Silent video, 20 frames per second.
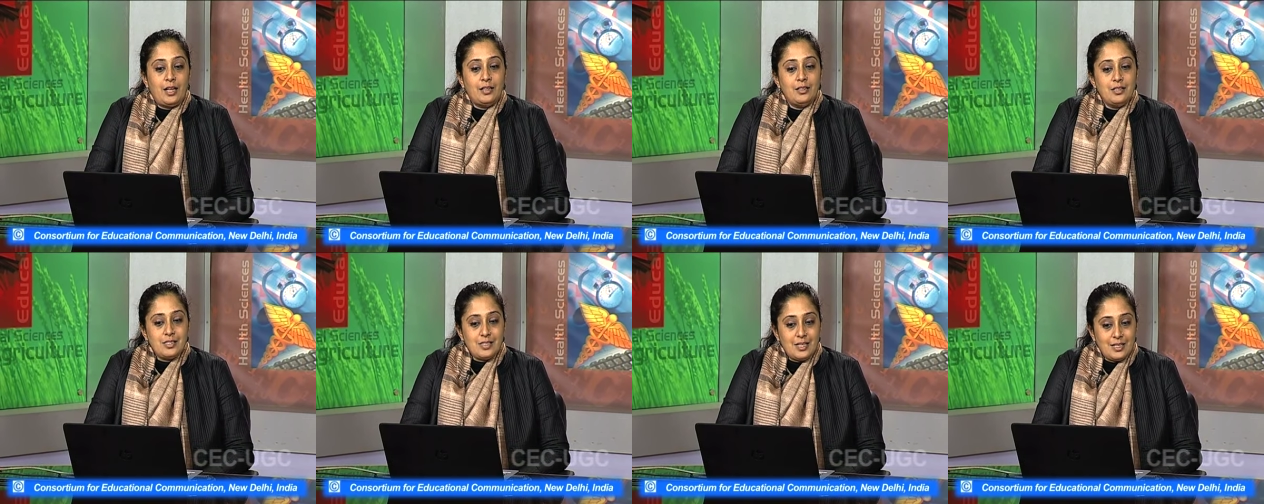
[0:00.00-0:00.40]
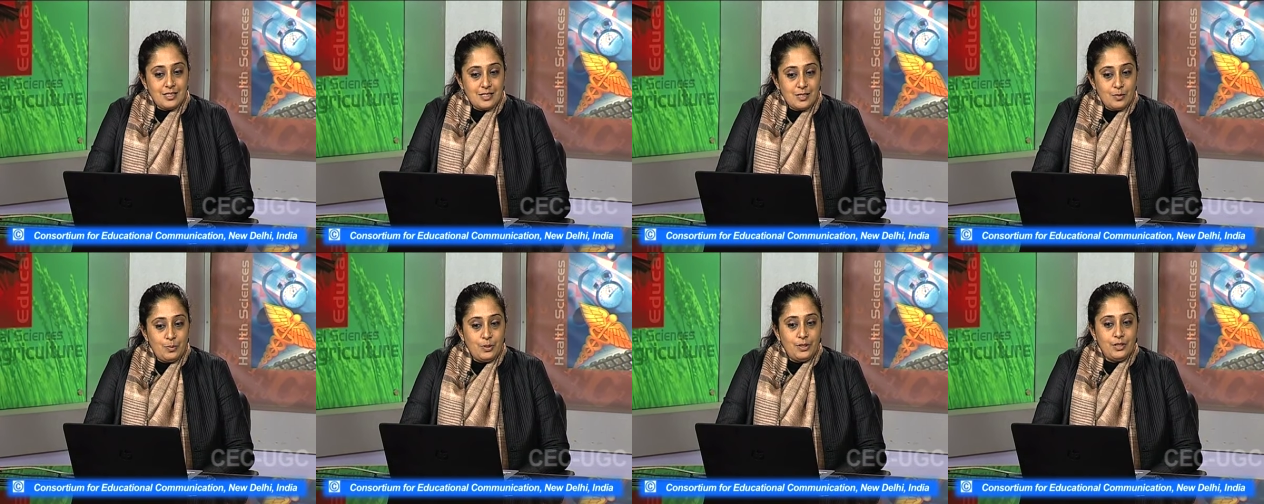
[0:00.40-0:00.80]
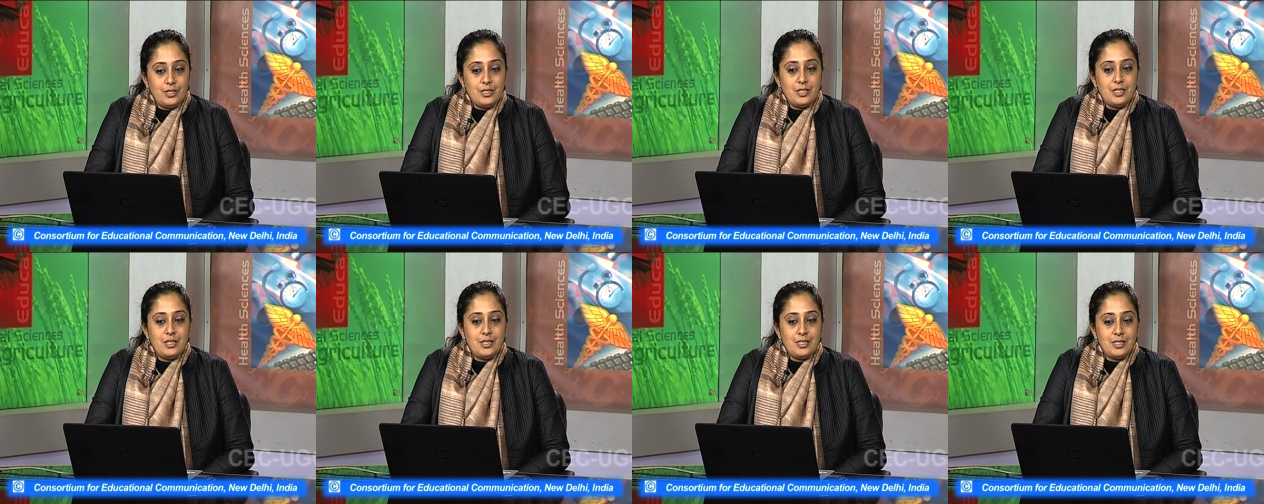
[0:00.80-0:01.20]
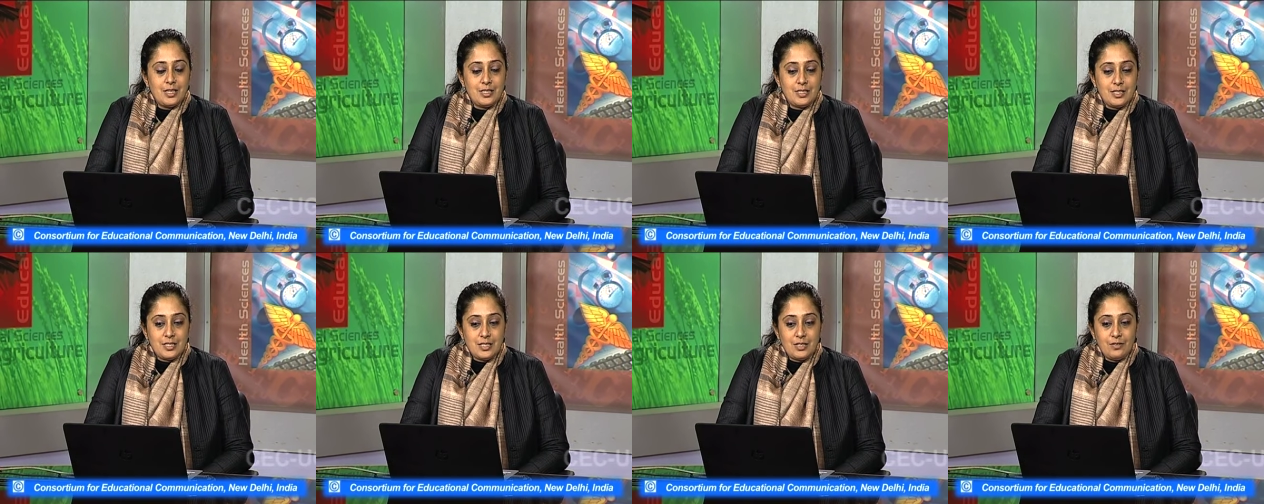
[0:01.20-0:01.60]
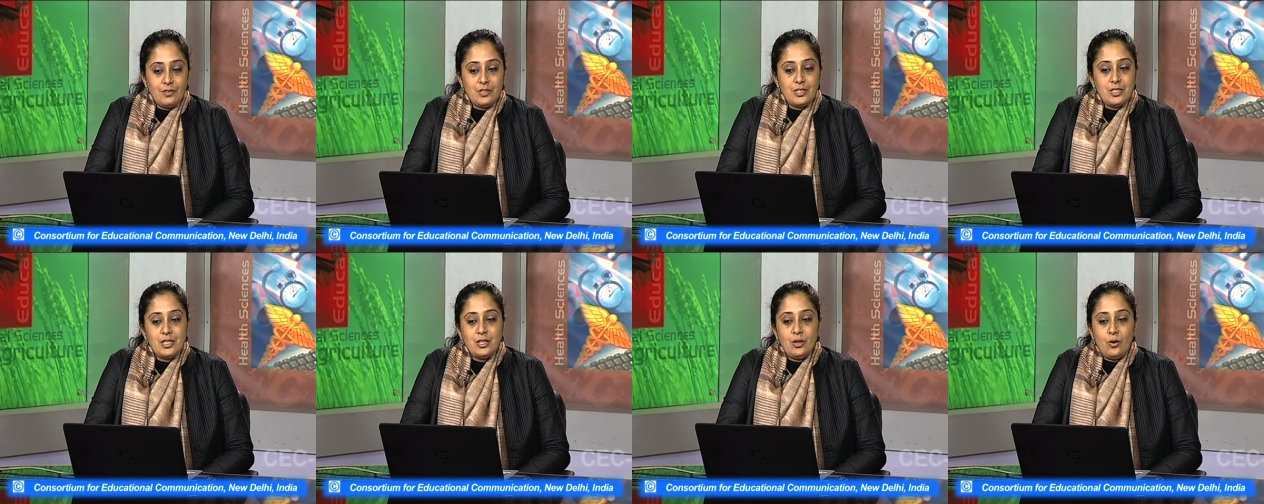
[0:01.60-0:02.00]
Can the sensibility,
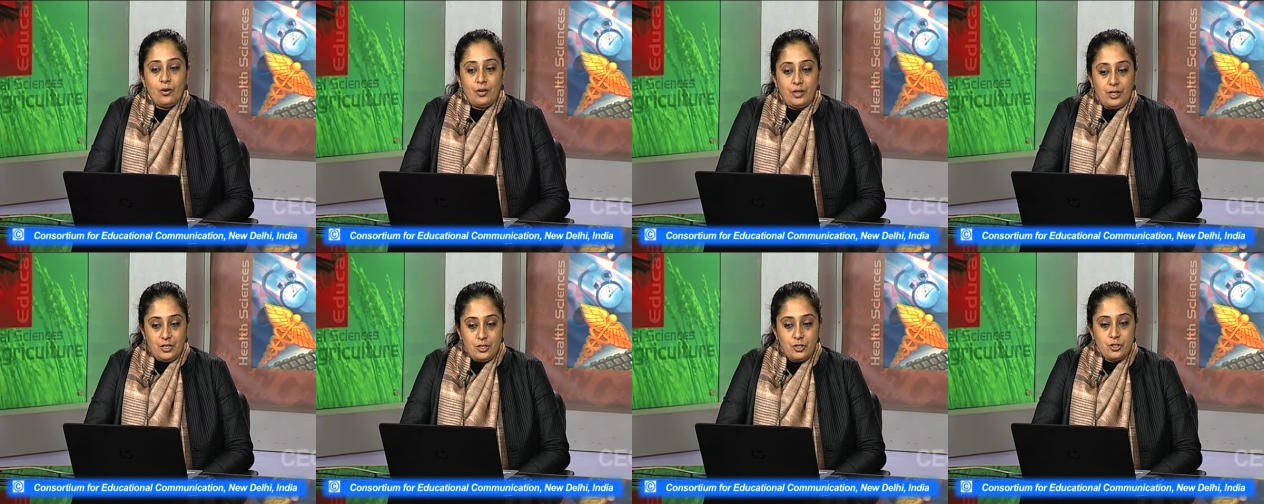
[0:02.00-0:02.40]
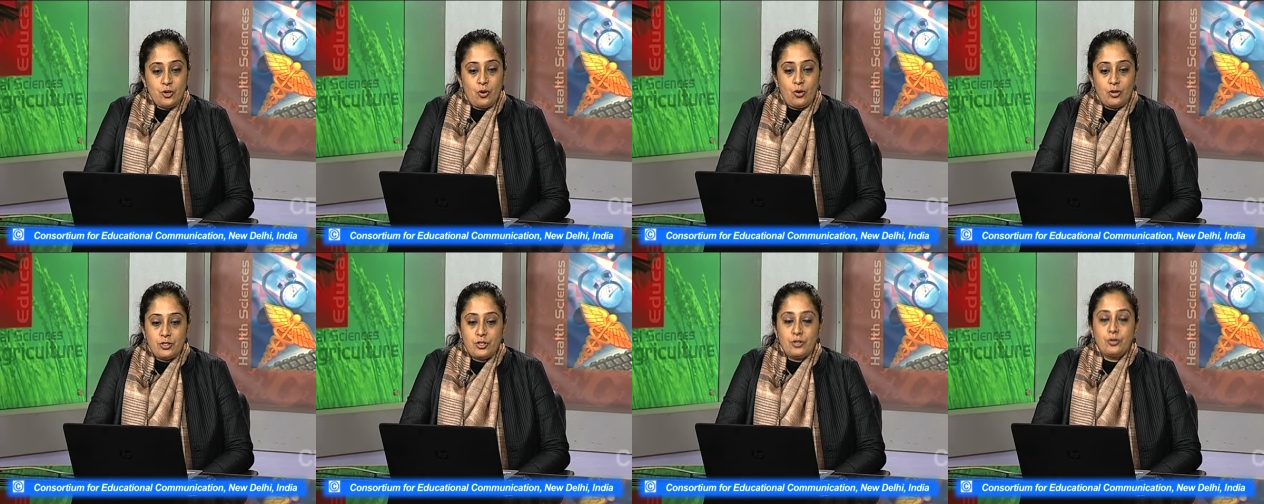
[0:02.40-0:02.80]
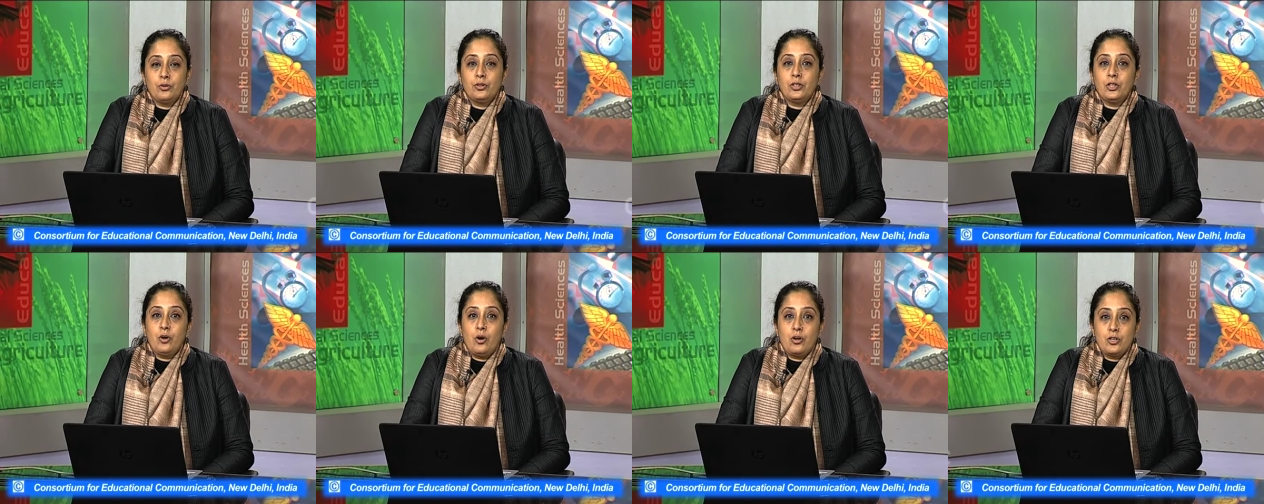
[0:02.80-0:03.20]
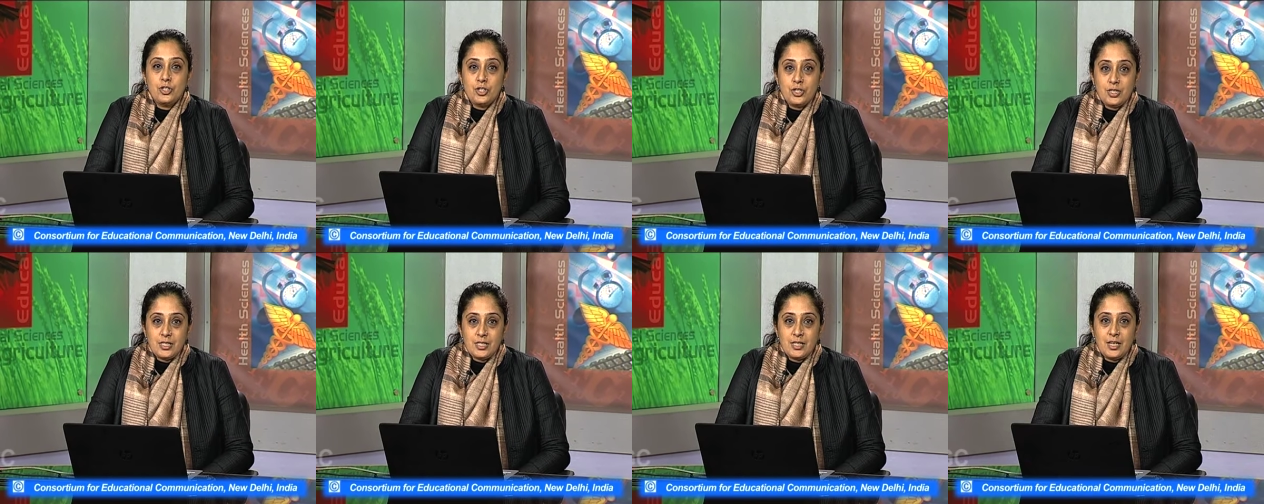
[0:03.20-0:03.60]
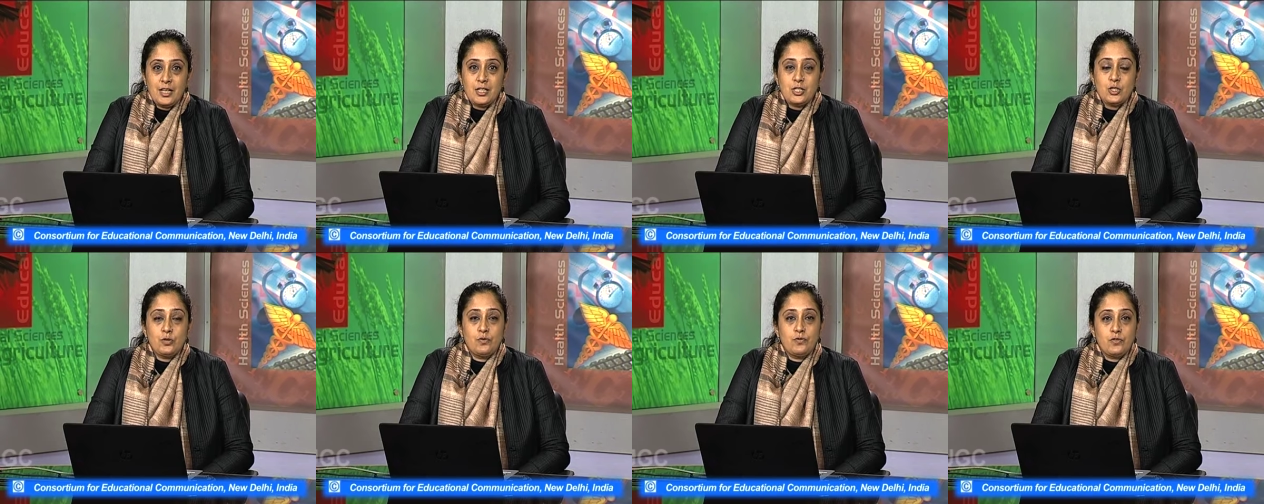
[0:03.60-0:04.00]
sensitivity, or in short, you know, the
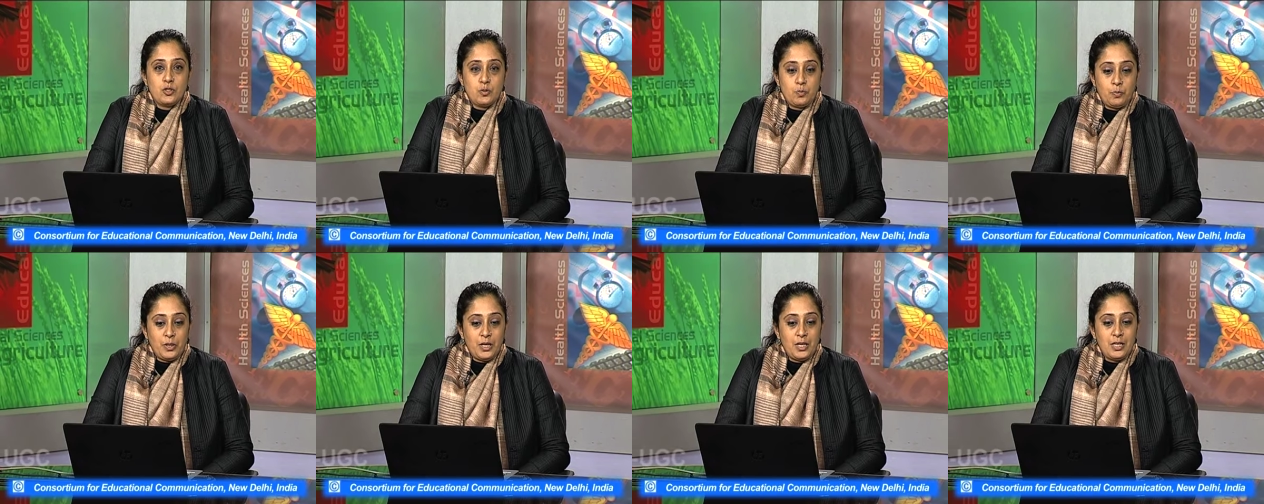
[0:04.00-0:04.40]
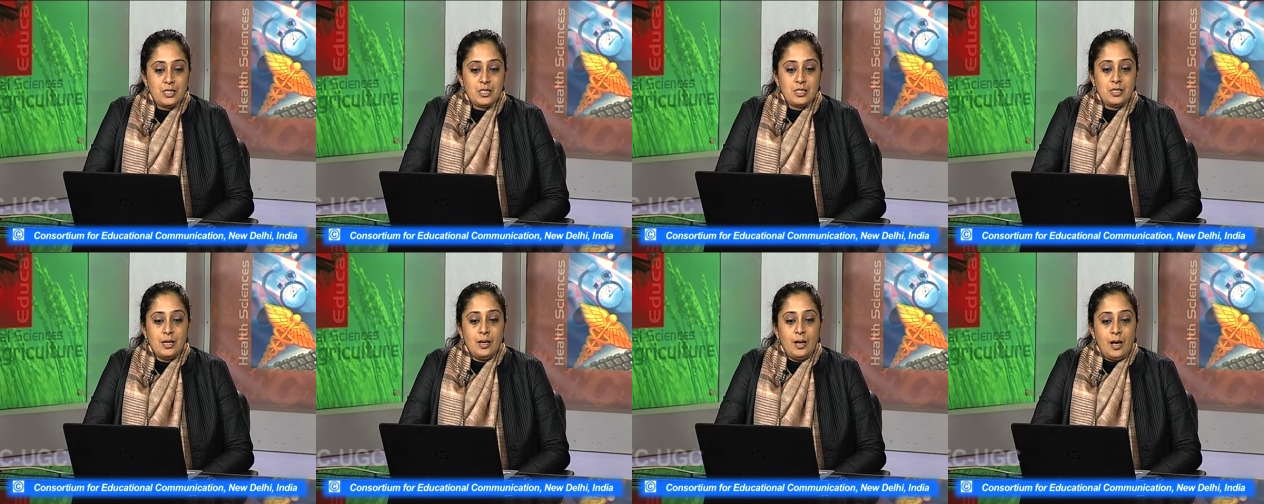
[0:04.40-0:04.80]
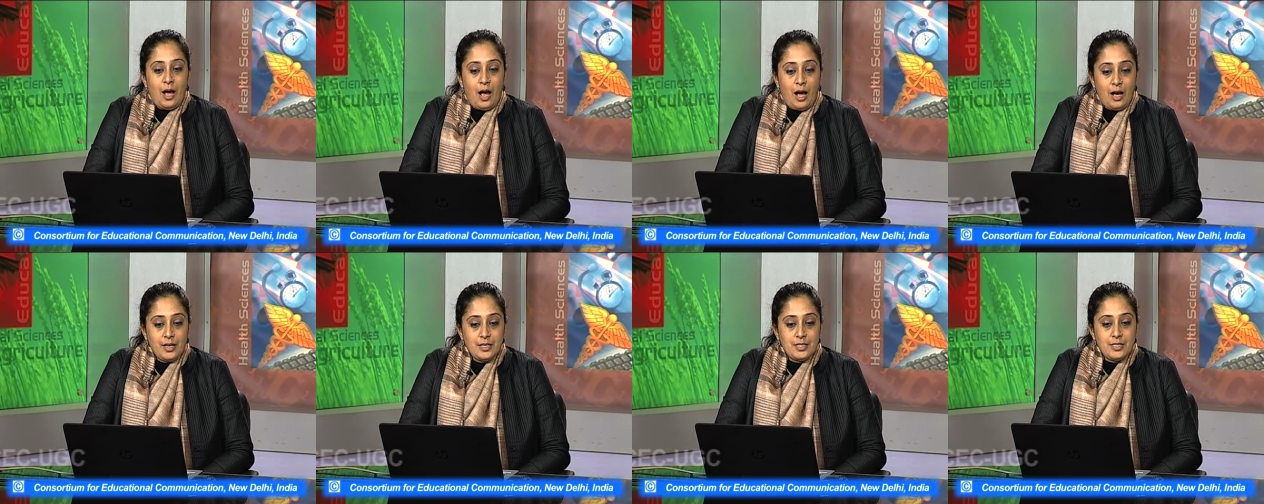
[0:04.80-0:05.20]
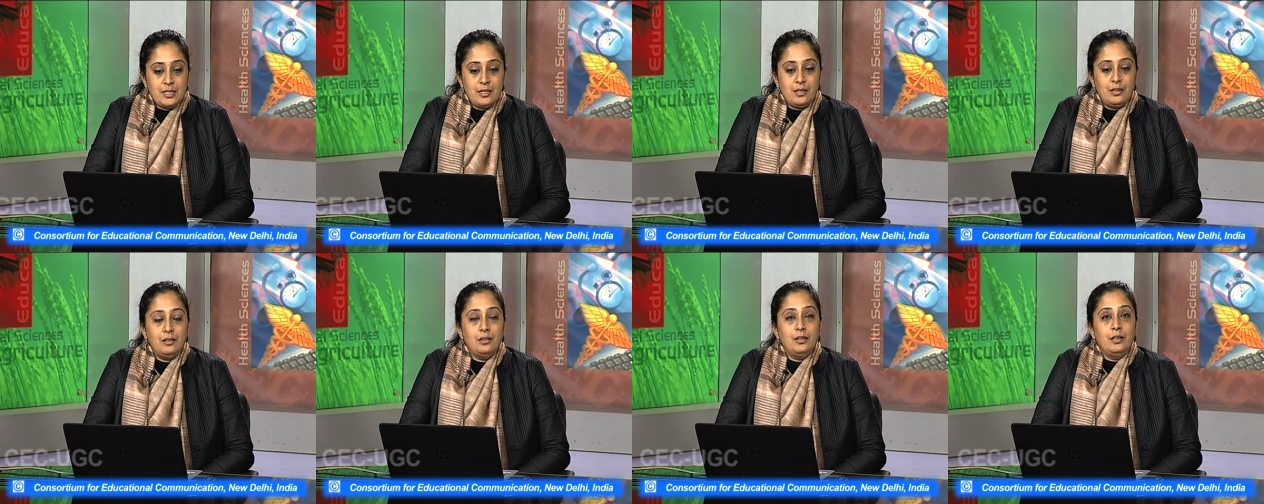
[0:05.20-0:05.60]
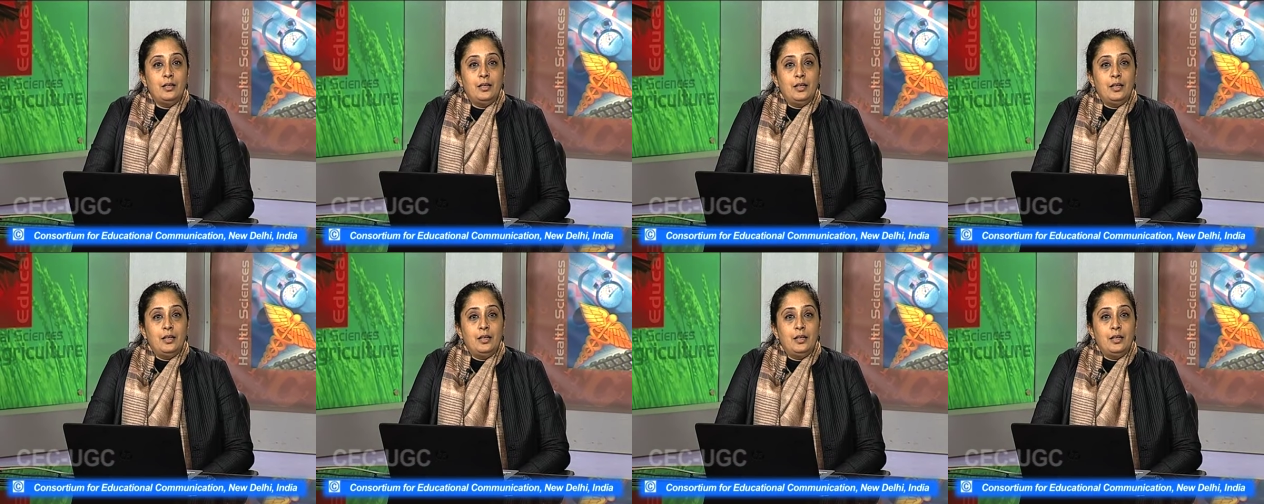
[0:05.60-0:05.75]
consciousness of space, idea,